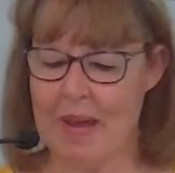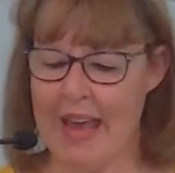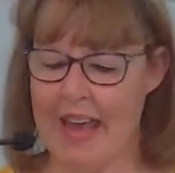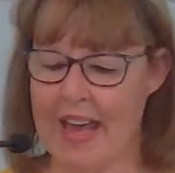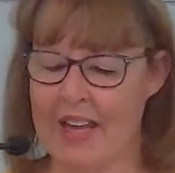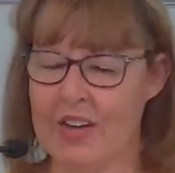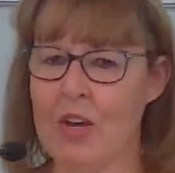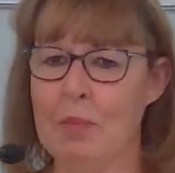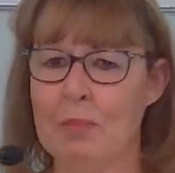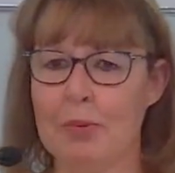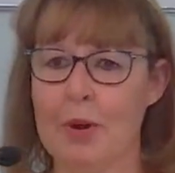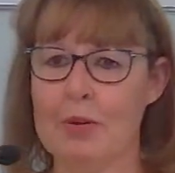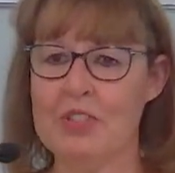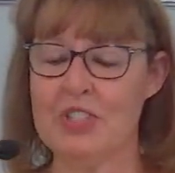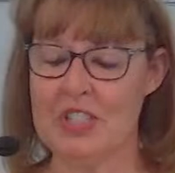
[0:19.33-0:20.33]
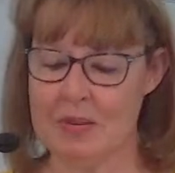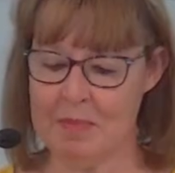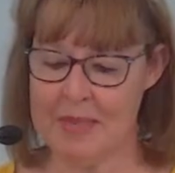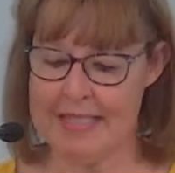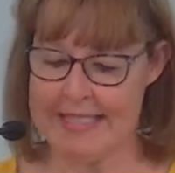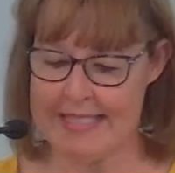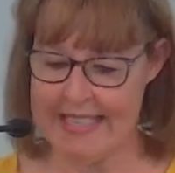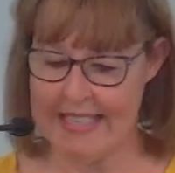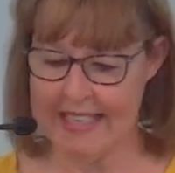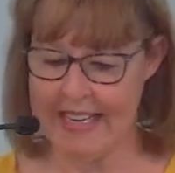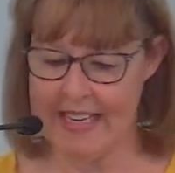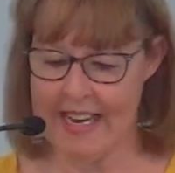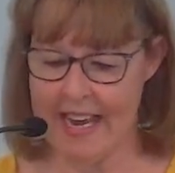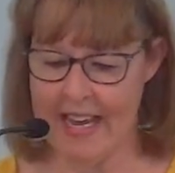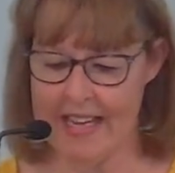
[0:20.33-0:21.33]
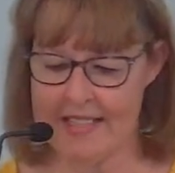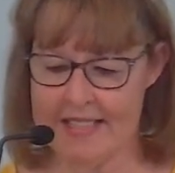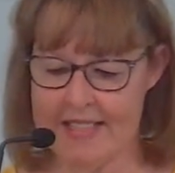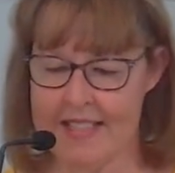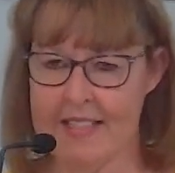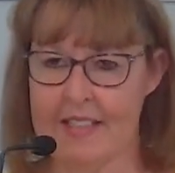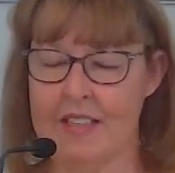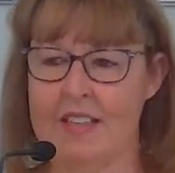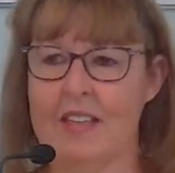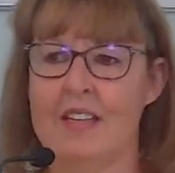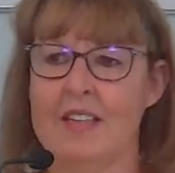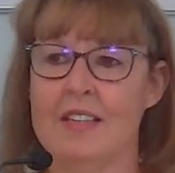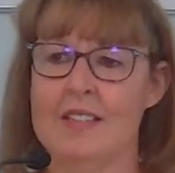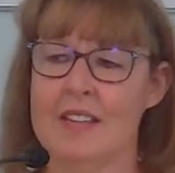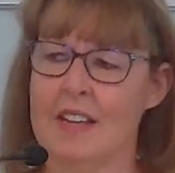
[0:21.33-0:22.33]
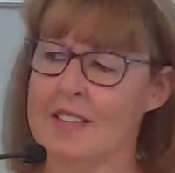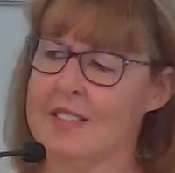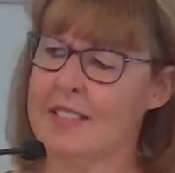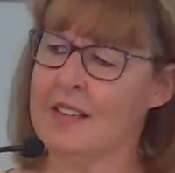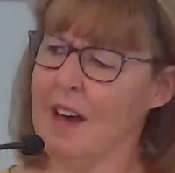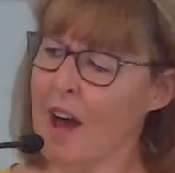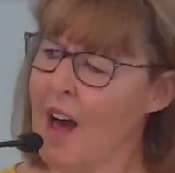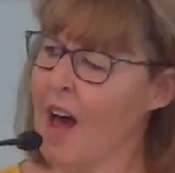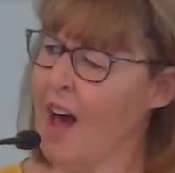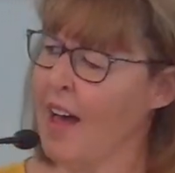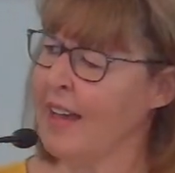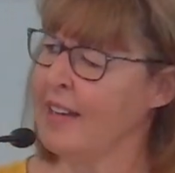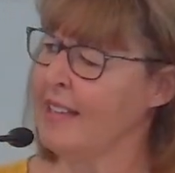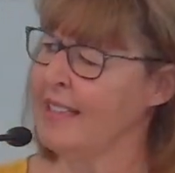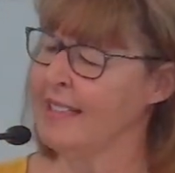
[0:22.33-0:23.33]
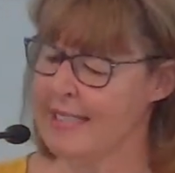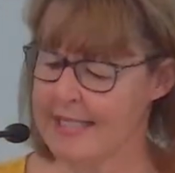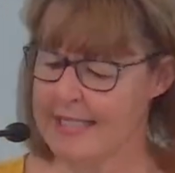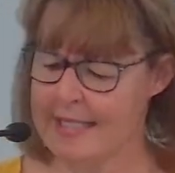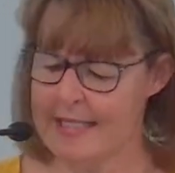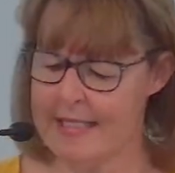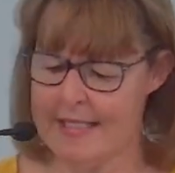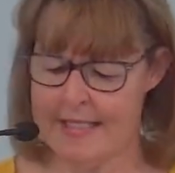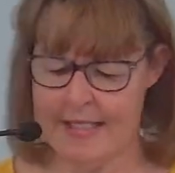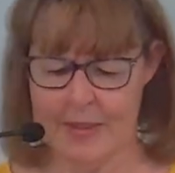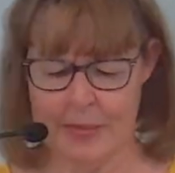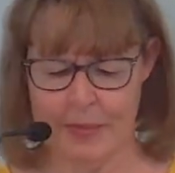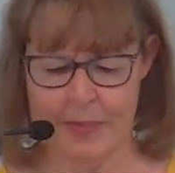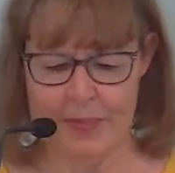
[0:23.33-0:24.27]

man approached a mystic and asked, Does God exist?